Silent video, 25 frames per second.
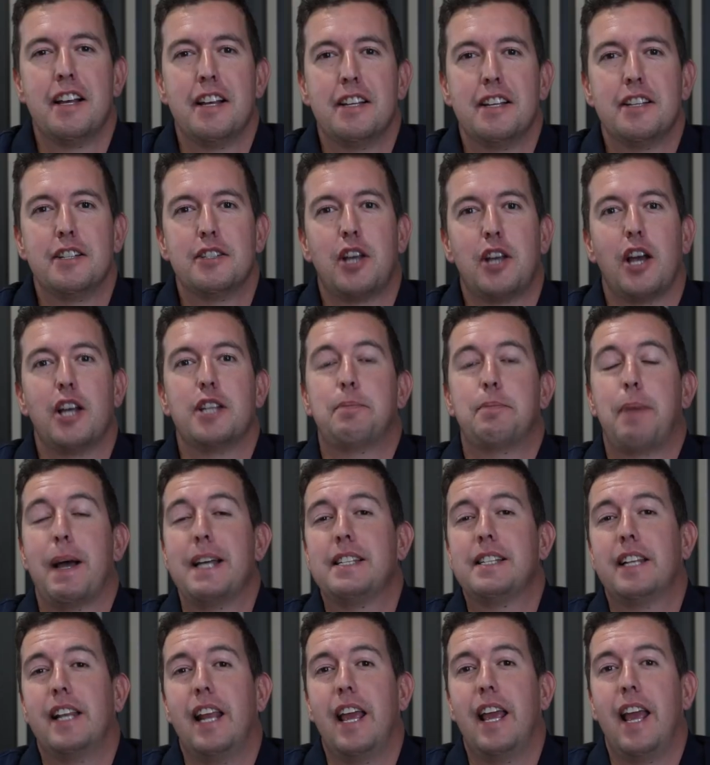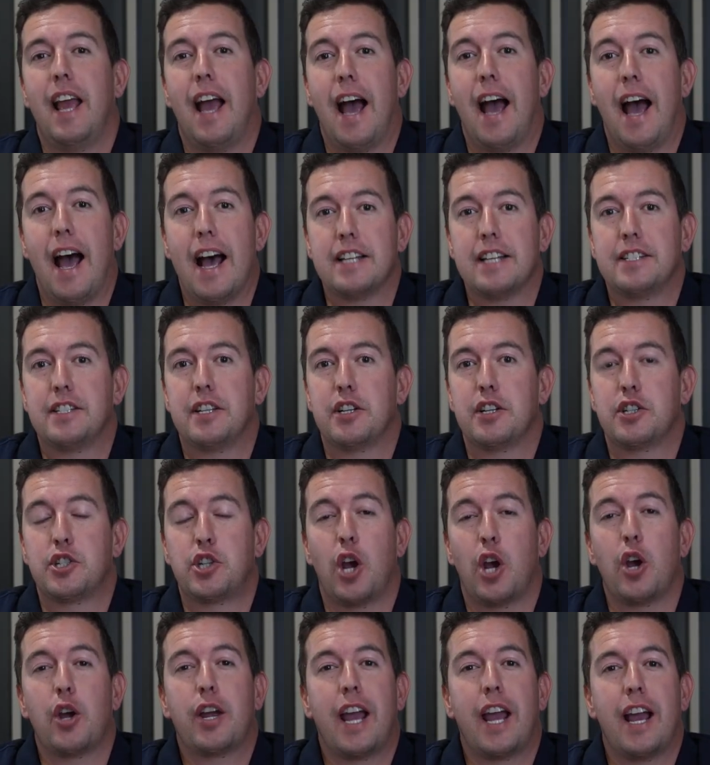So it's basically us
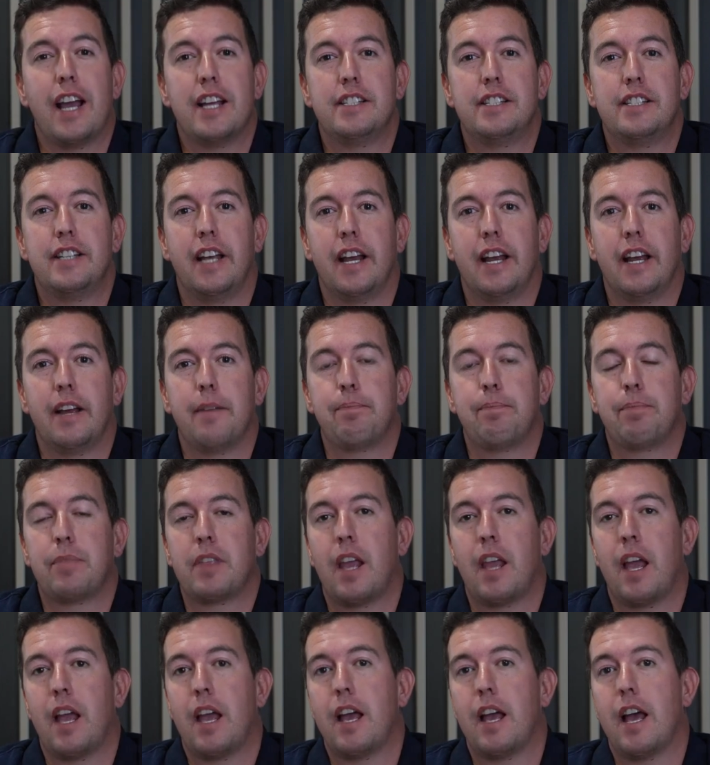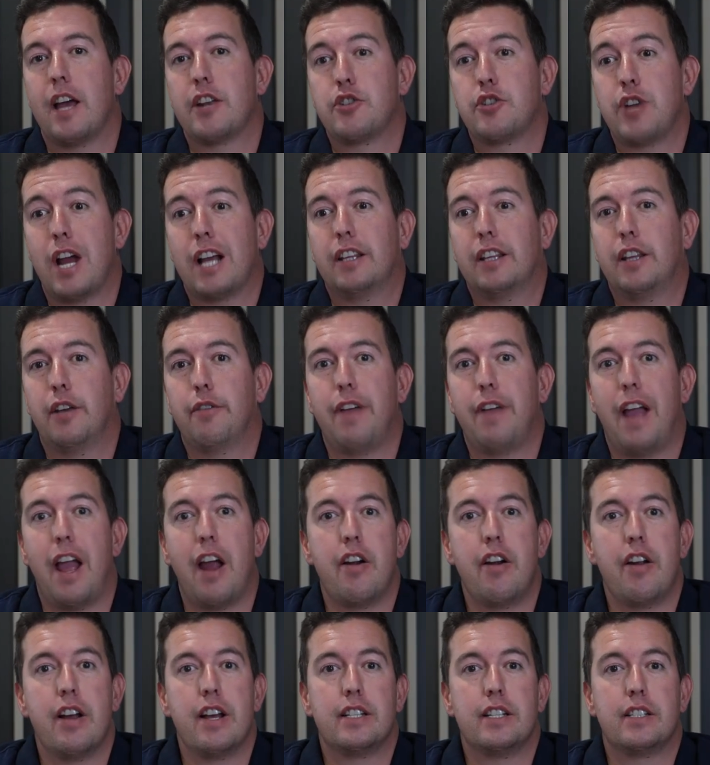showcasing attractive
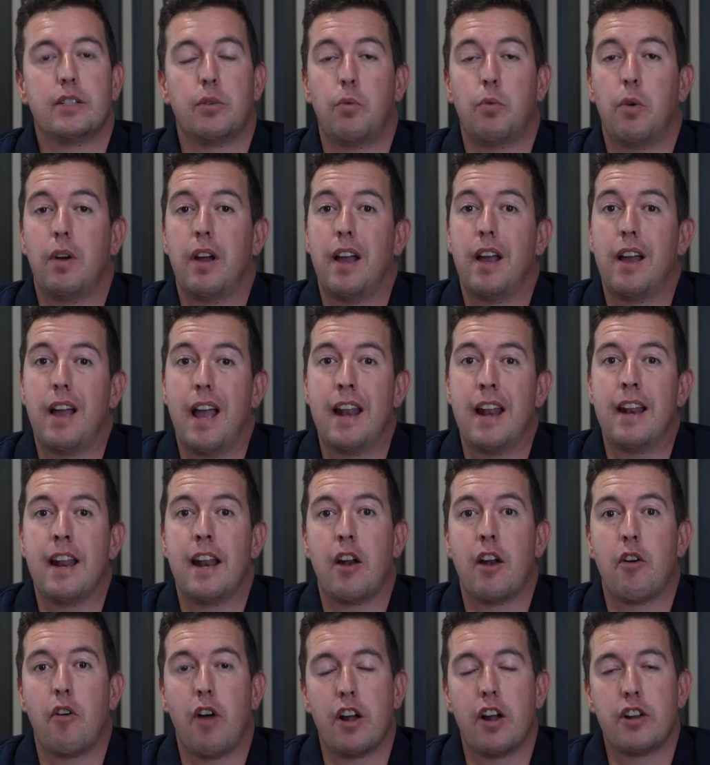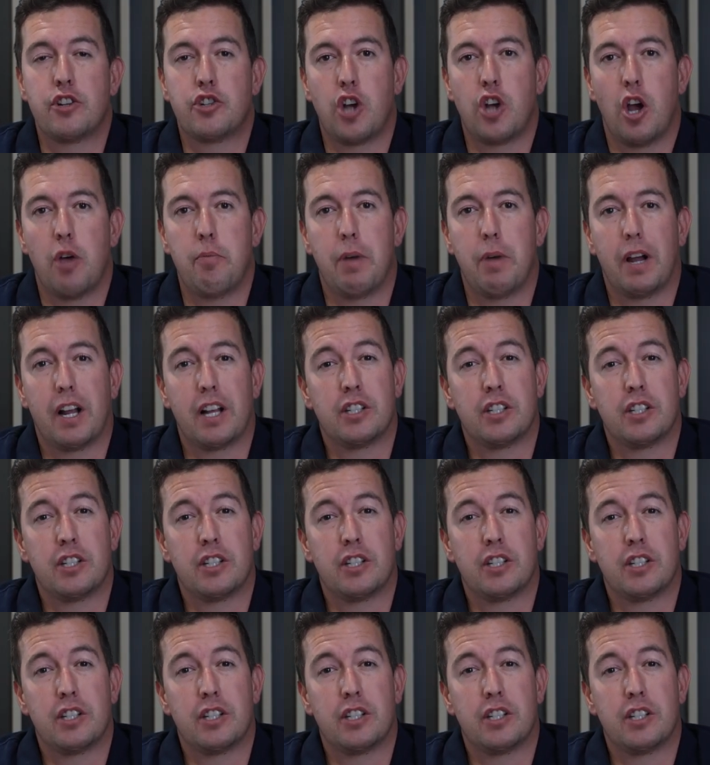areas in and around Joburg.